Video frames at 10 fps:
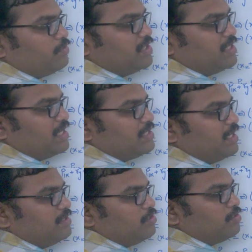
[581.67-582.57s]
which is less
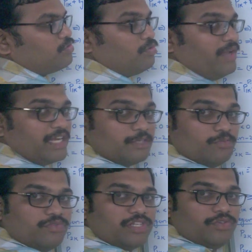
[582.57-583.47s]
than 0. So x
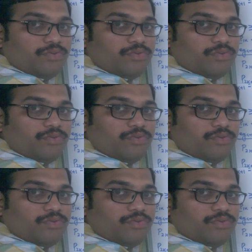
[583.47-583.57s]
moves in